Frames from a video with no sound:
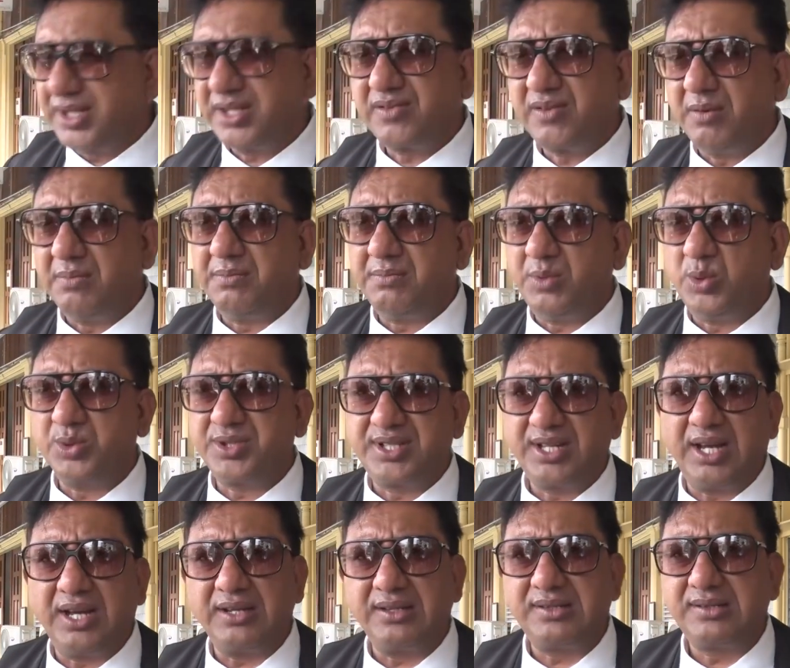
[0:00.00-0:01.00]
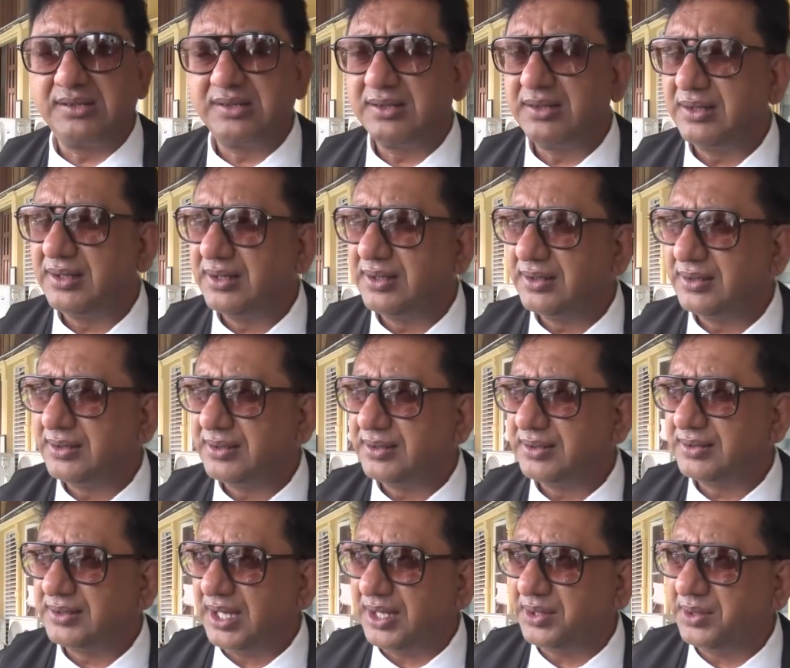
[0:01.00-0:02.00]
the lawyers from both sides.
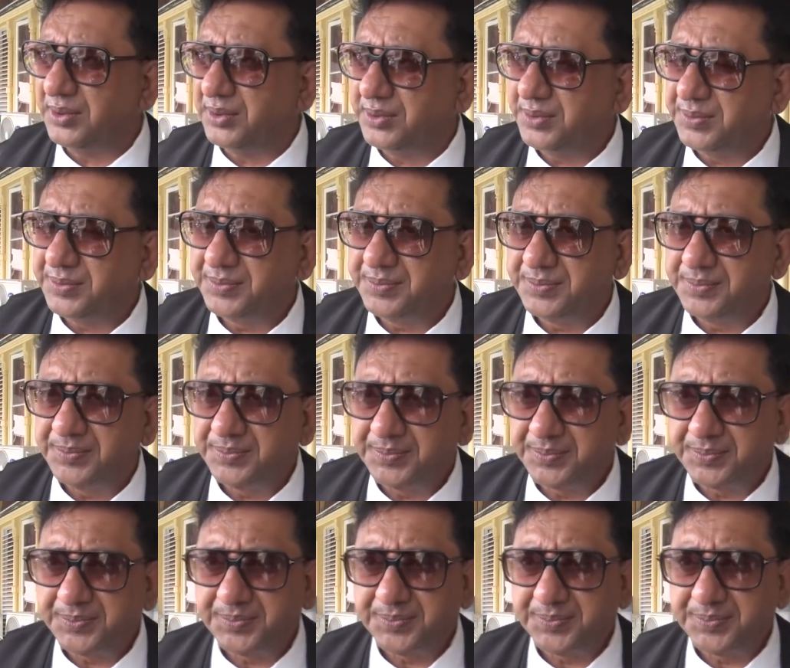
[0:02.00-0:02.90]
Thank you.